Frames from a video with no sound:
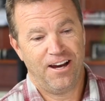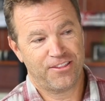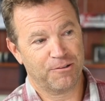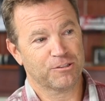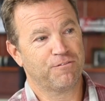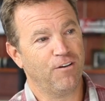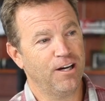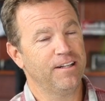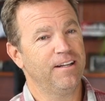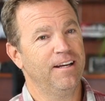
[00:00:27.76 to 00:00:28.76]
I thought it was
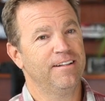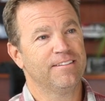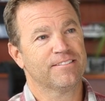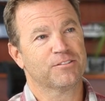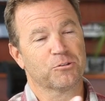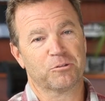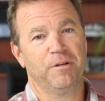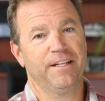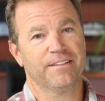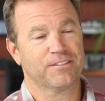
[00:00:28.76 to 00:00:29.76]
fun, and social
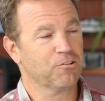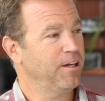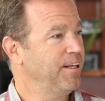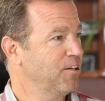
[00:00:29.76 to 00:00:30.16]
media is a great